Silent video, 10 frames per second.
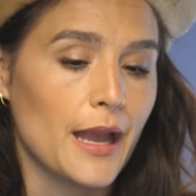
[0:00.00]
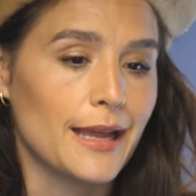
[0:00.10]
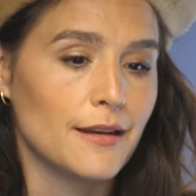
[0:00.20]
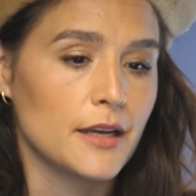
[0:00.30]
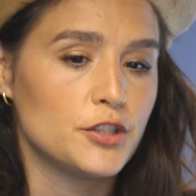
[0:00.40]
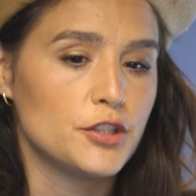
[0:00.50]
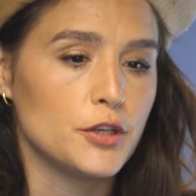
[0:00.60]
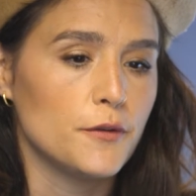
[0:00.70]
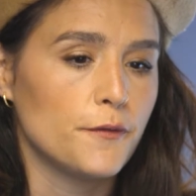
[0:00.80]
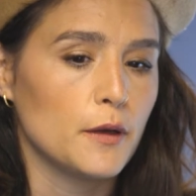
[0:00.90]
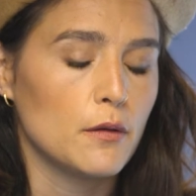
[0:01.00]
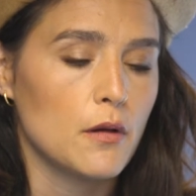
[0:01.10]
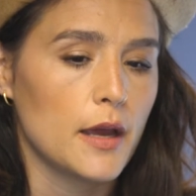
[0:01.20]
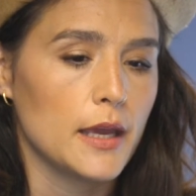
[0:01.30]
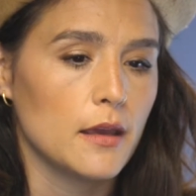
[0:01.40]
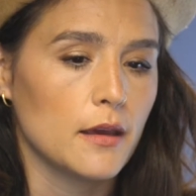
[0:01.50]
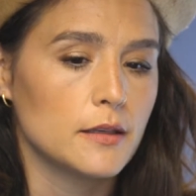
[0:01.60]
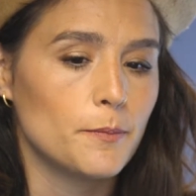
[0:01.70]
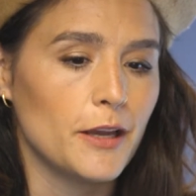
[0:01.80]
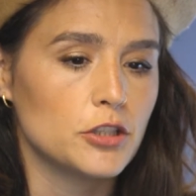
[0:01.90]
And I do feel like,
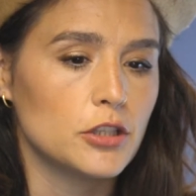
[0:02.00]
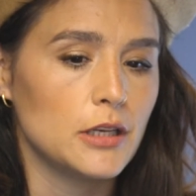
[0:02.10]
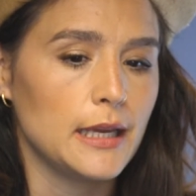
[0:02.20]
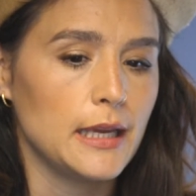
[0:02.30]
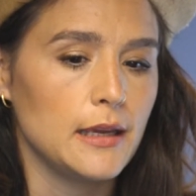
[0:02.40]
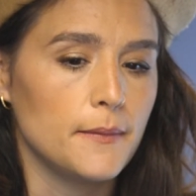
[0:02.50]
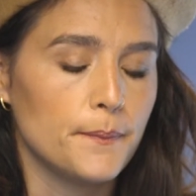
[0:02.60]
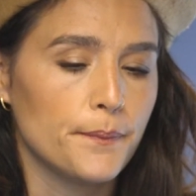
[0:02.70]
especially